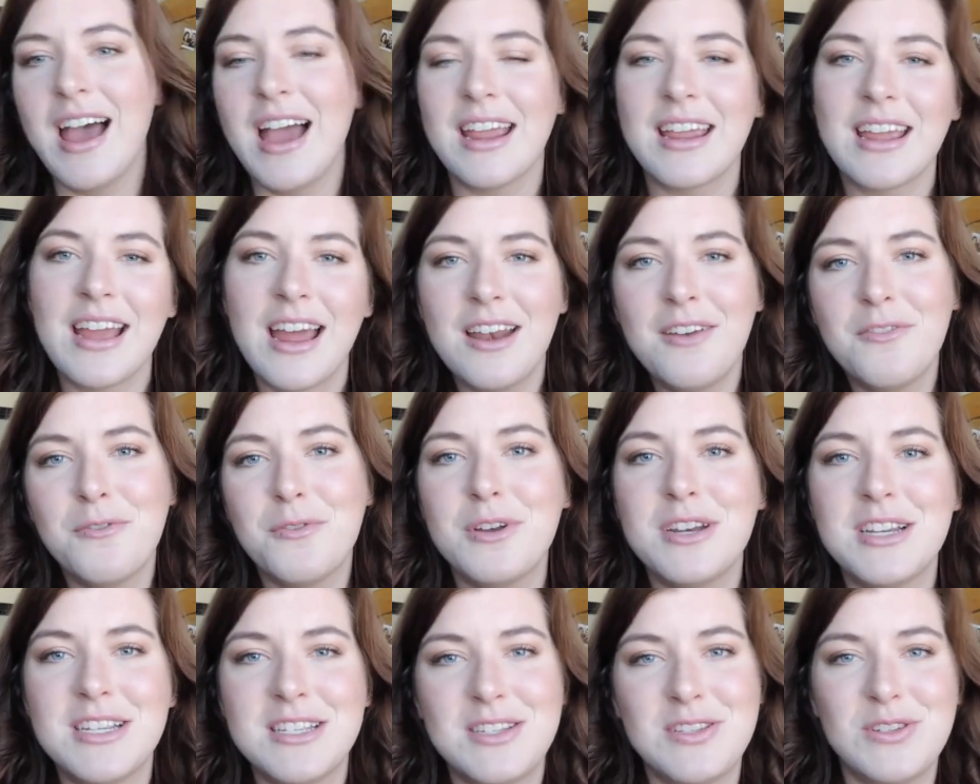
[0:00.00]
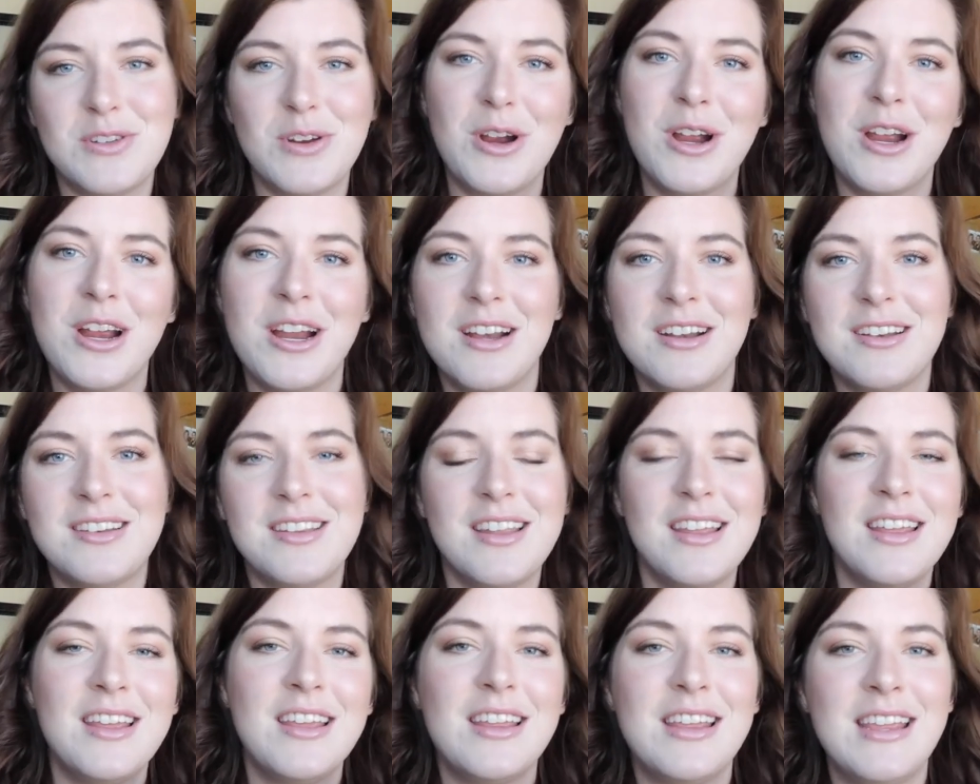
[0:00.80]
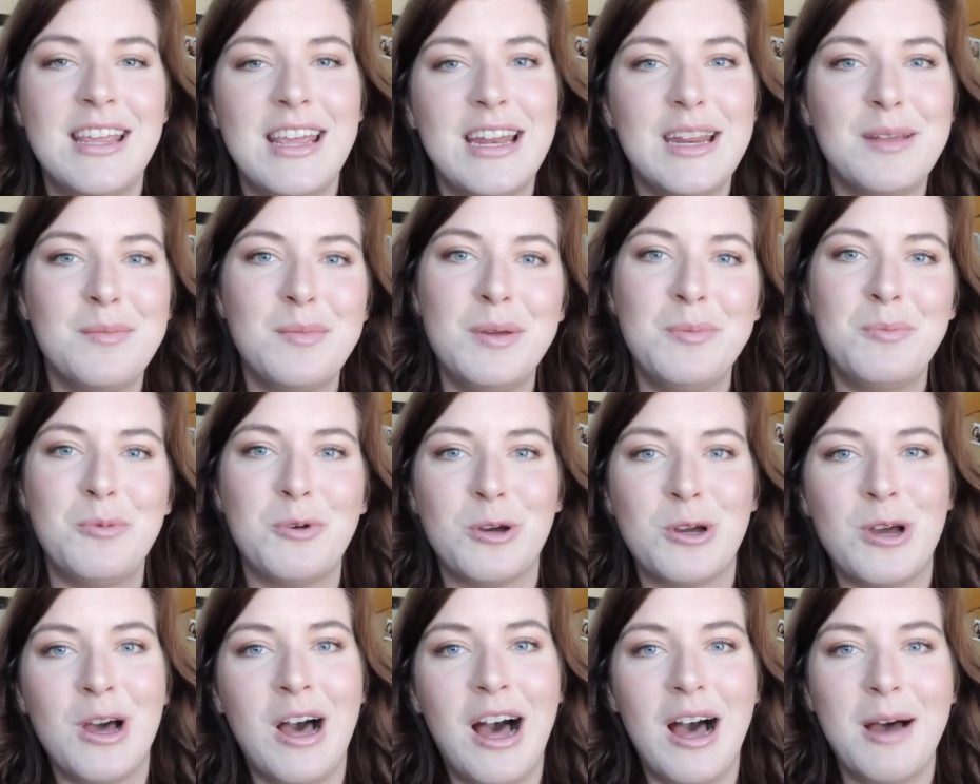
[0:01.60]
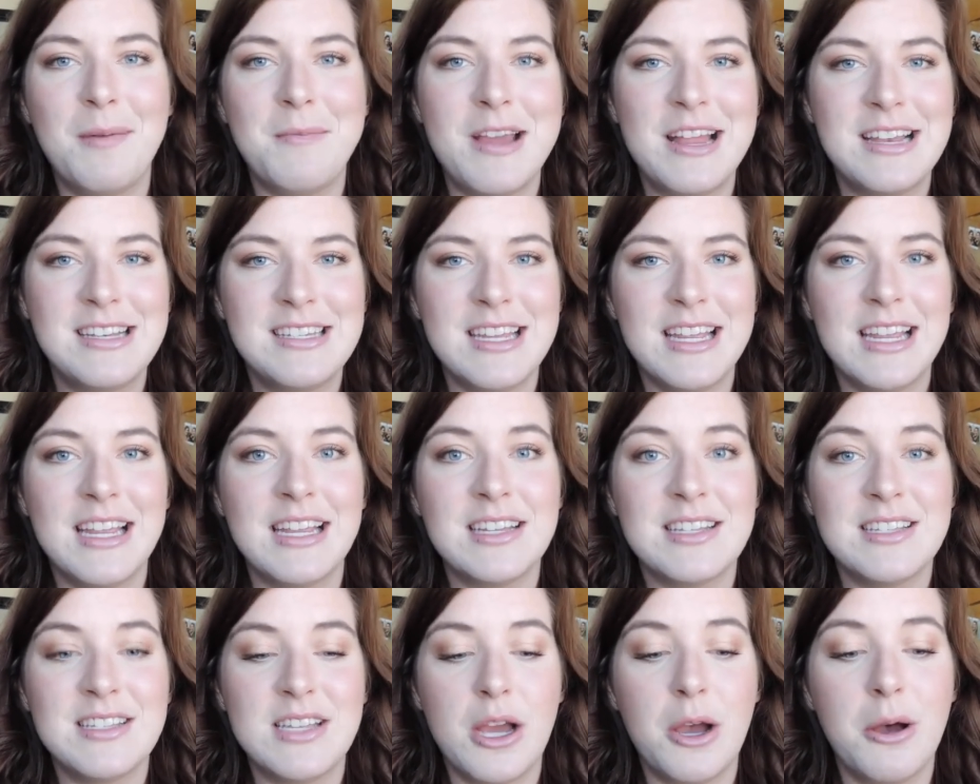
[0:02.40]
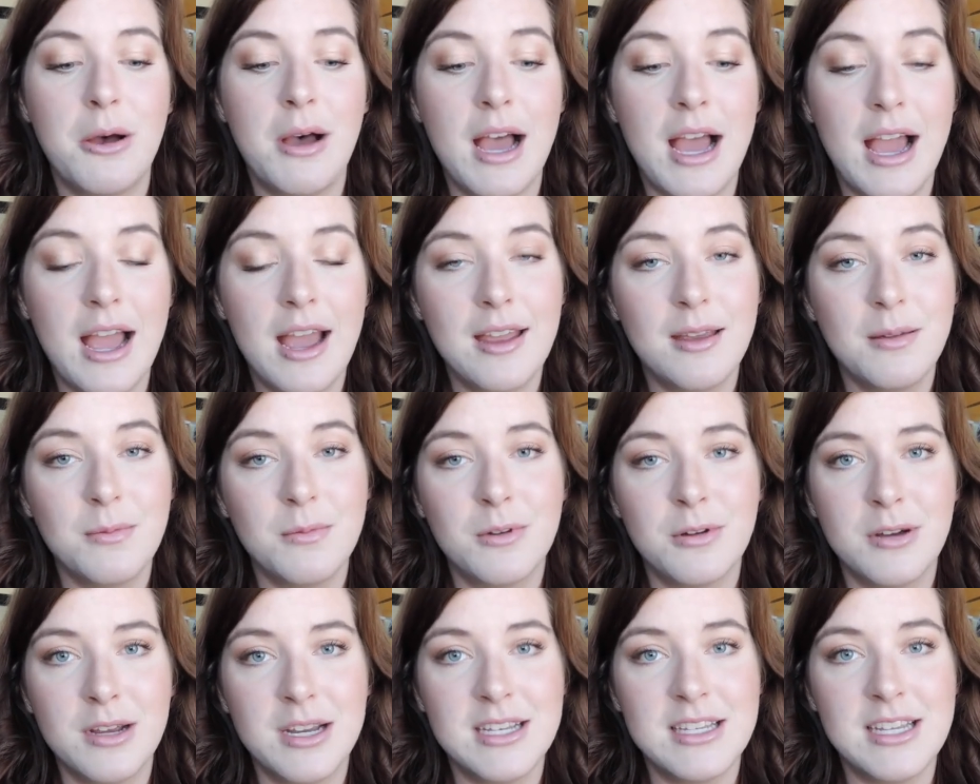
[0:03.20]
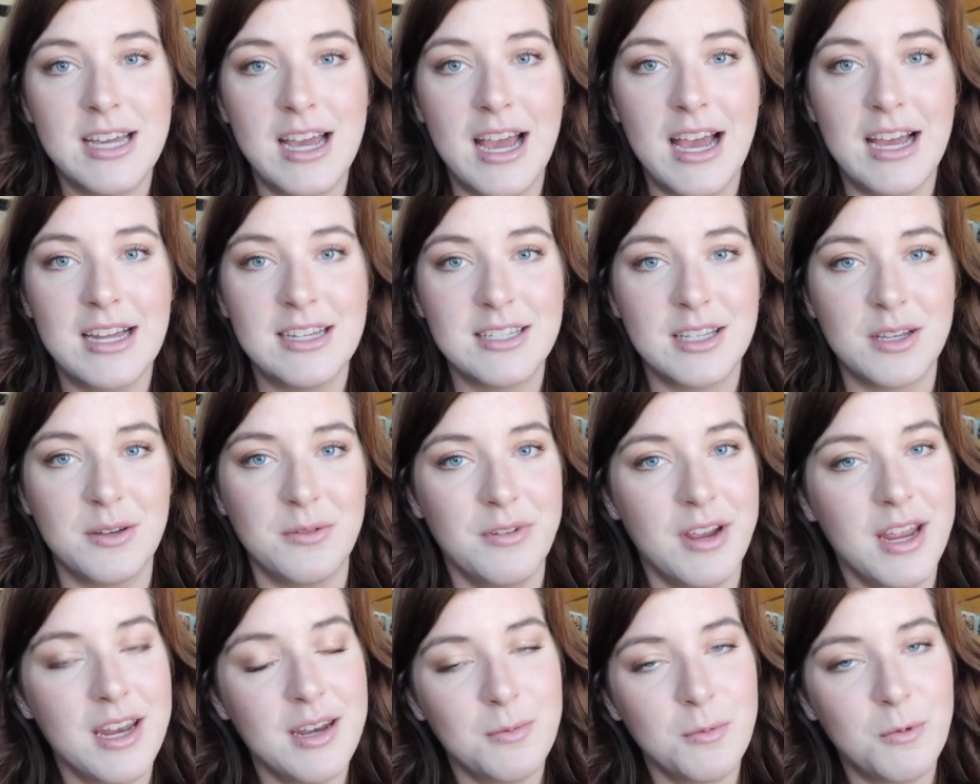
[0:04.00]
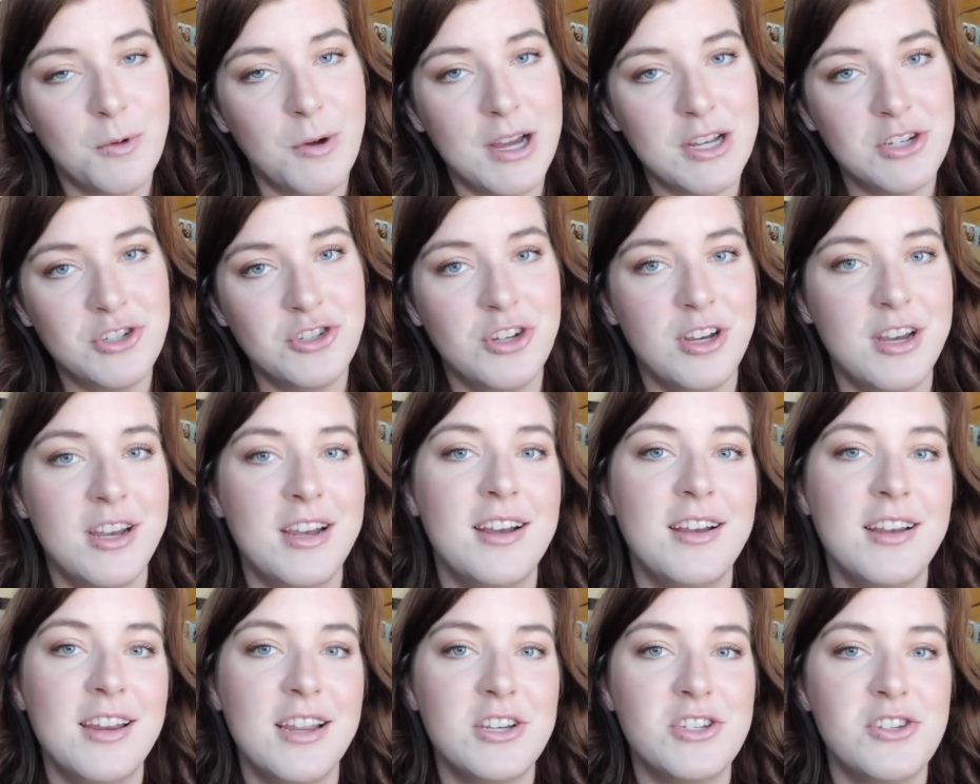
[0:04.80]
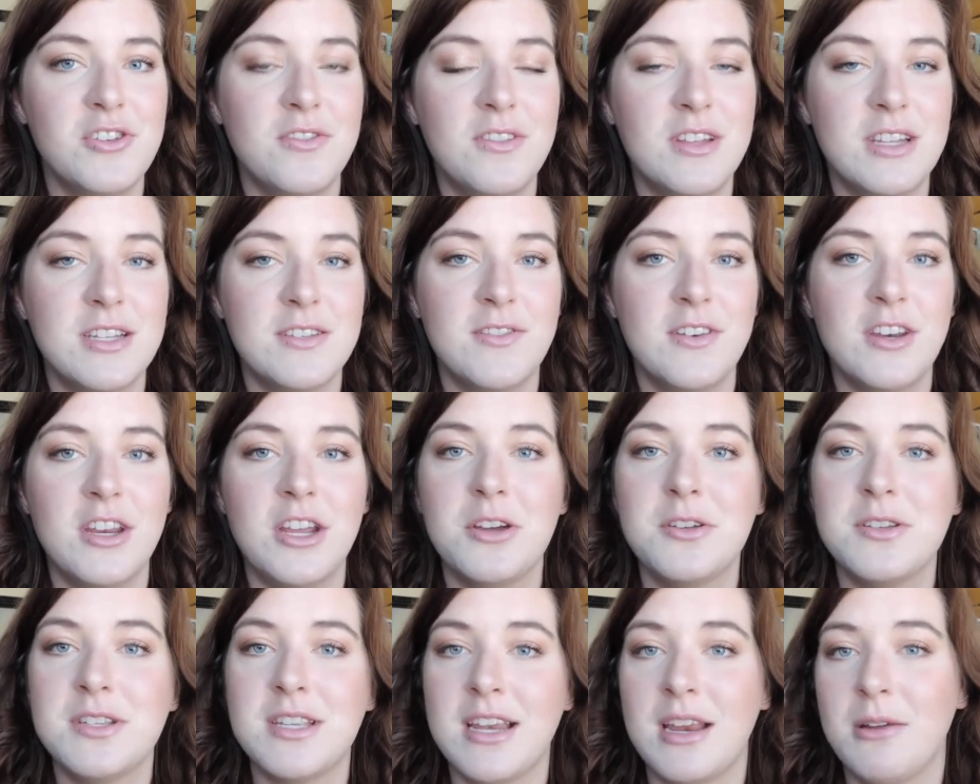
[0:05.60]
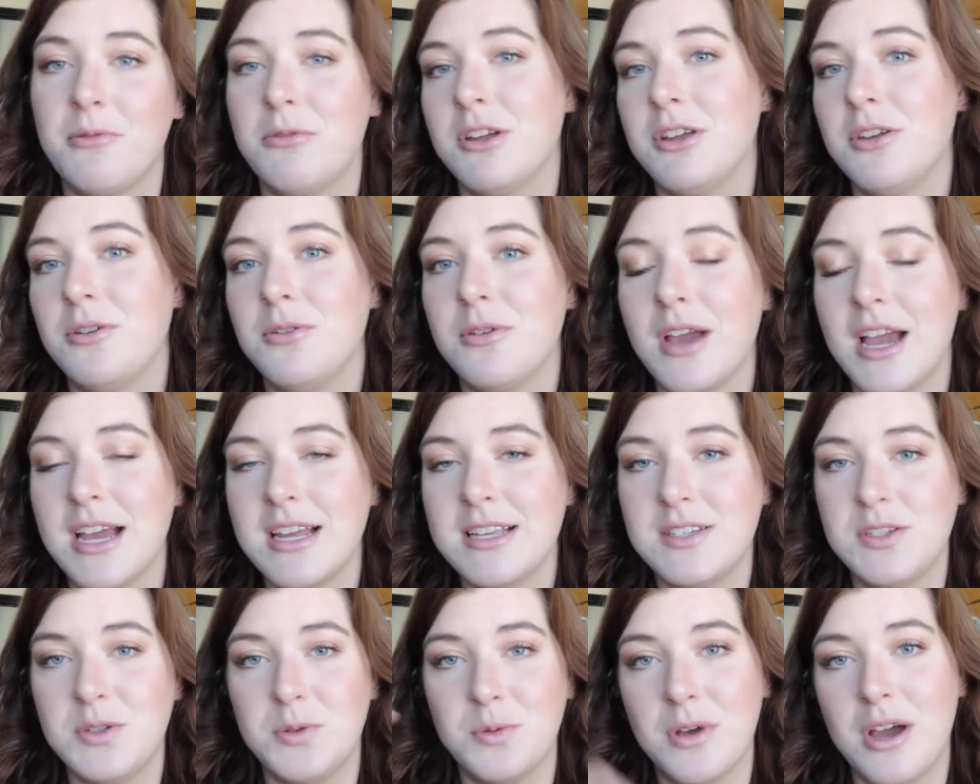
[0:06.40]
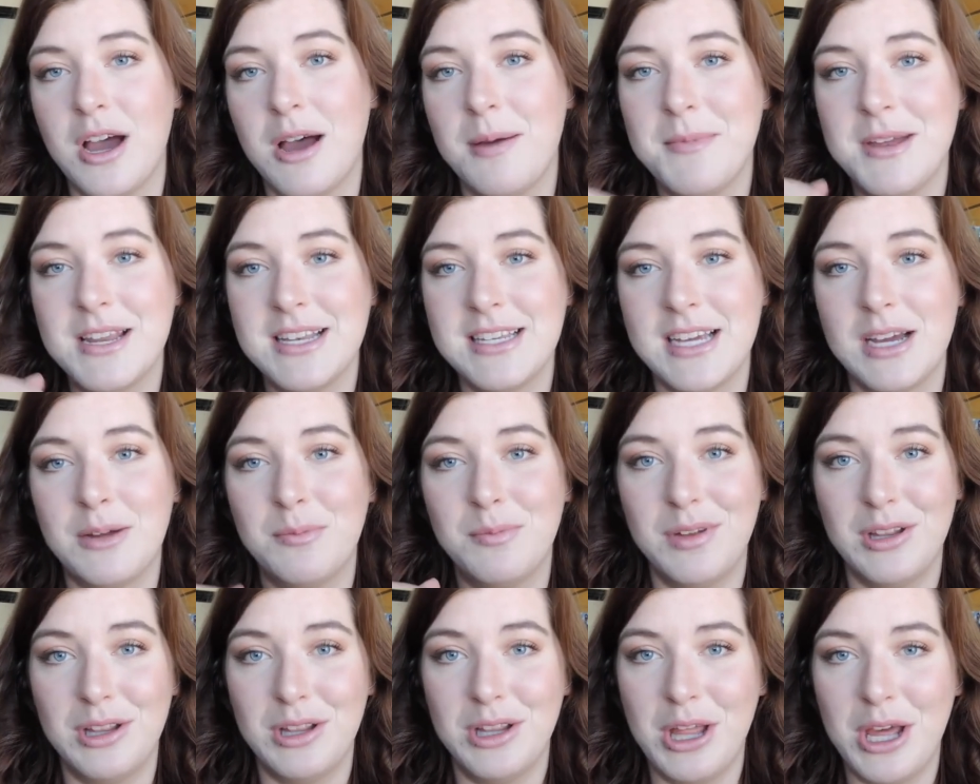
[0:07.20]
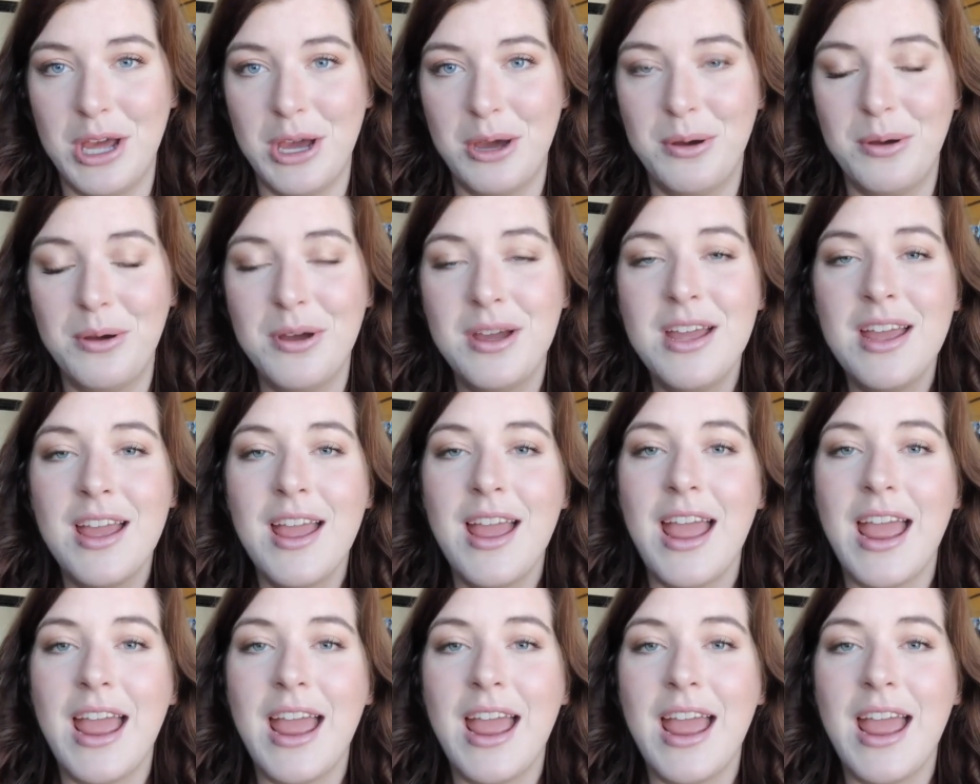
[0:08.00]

I kind of want to start getting people commenting, so I'm going to ask a random question in each of these videos, and I want you guys to comment down below,